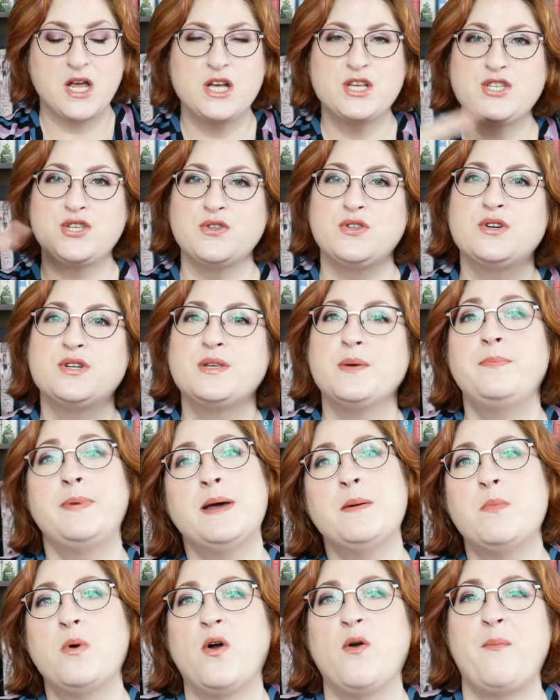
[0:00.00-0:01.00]
So there's a
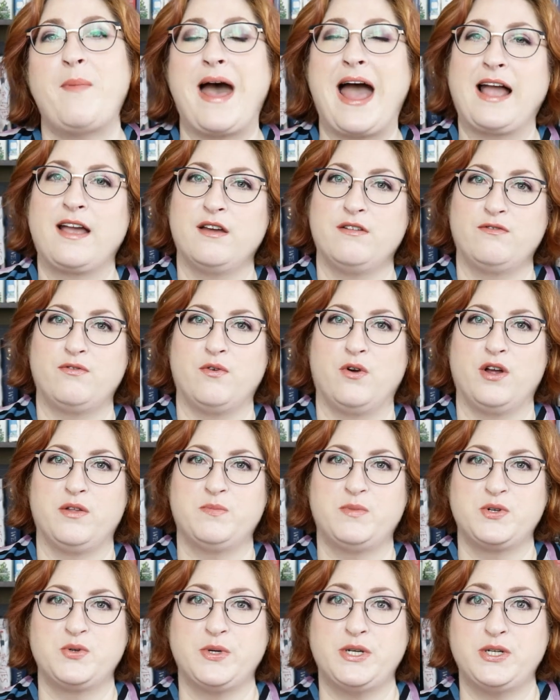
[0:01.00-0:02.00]
bit more back and
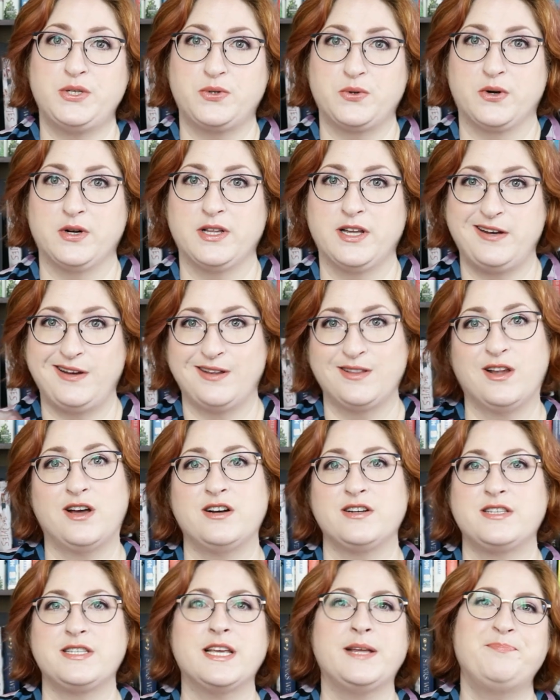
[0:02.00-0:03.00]
forth between Dorland and
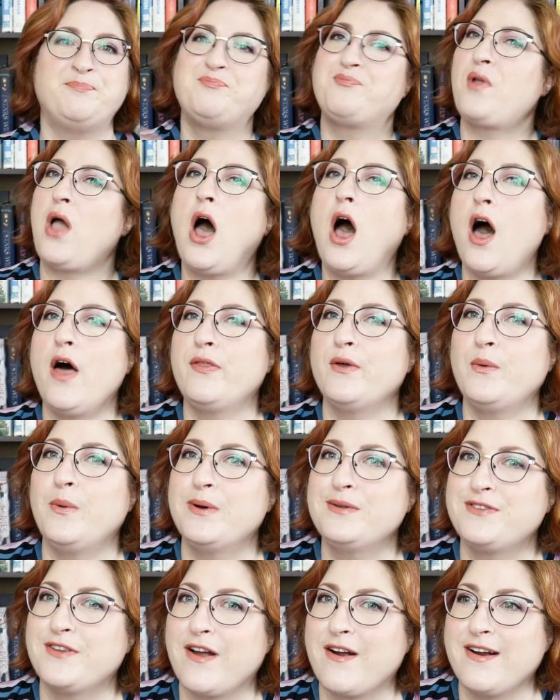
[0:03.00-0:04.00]
Larson. All the
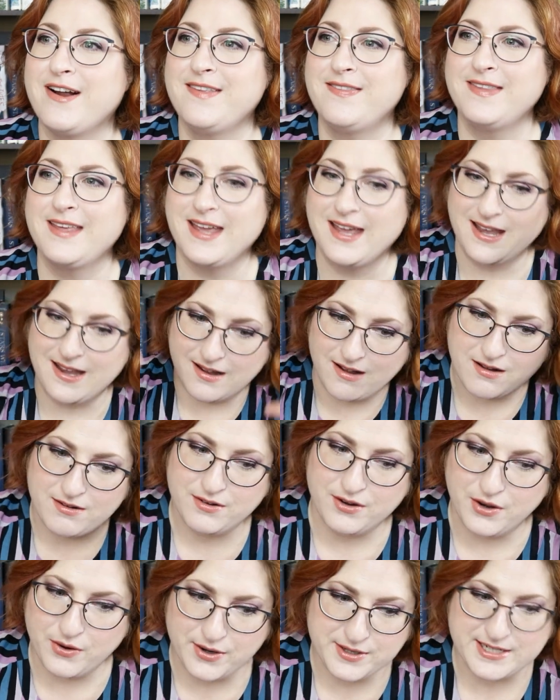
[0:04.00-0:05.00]
quotes are in the
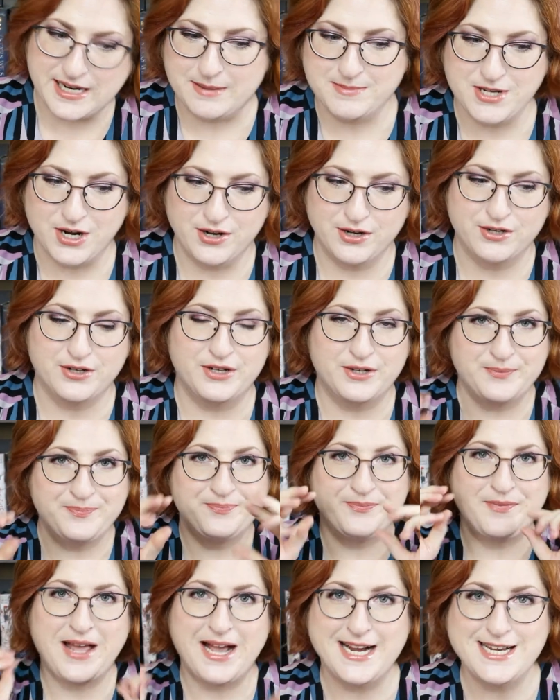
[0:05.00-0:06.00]
New York Times article.
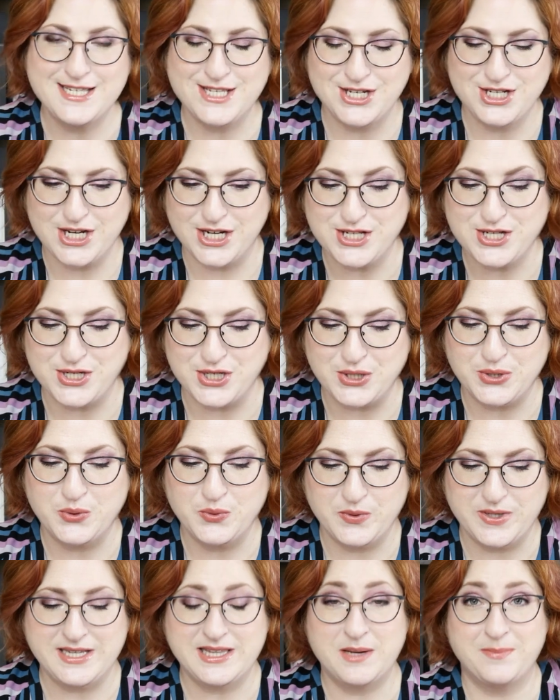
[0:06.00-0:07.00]
I suggest you
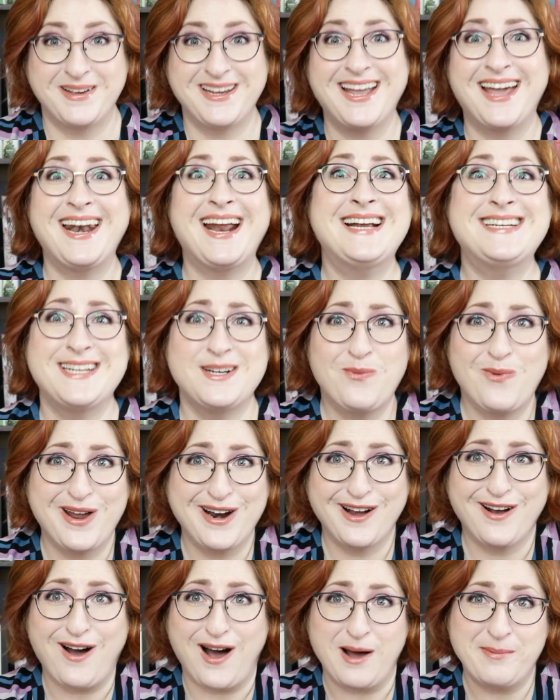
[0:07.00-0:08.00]
read them. Again, I didn't
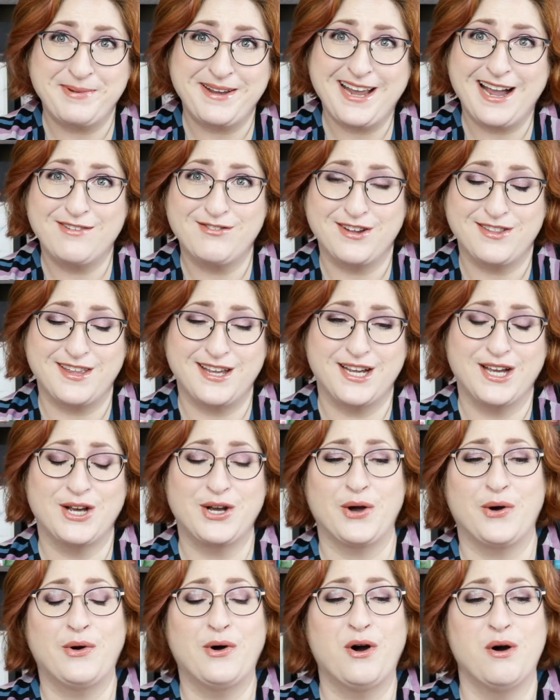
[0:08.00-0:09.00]
want to copy everything and
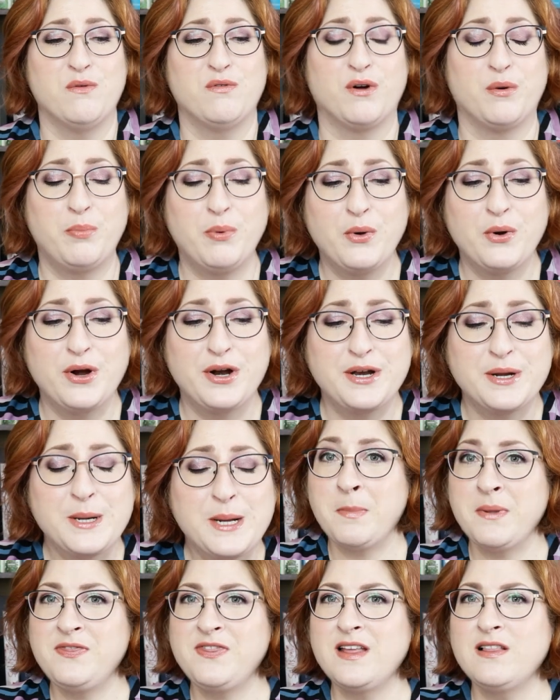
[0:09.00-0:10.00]
go overboard,
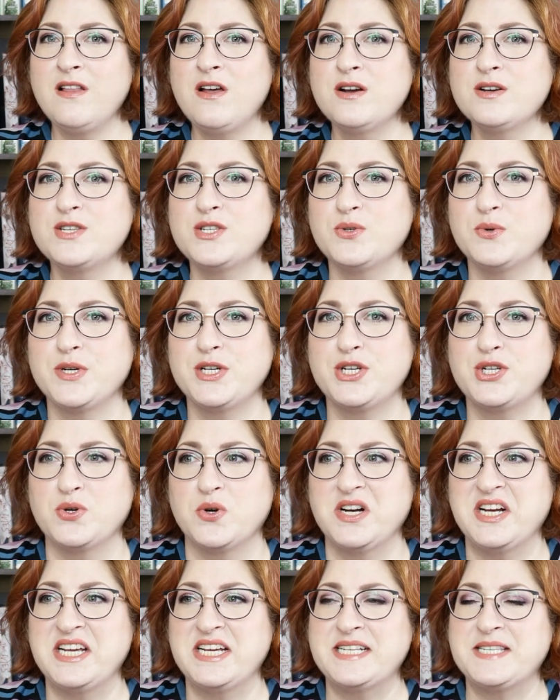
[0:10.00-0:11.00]
but the long story
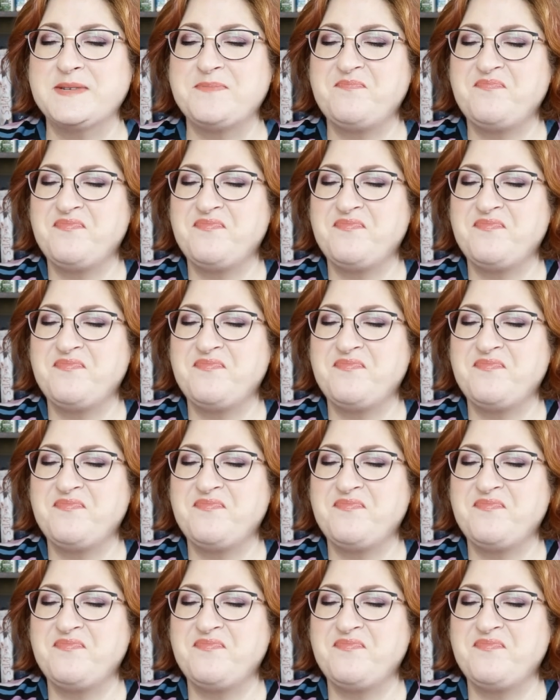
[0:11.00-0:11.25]
short is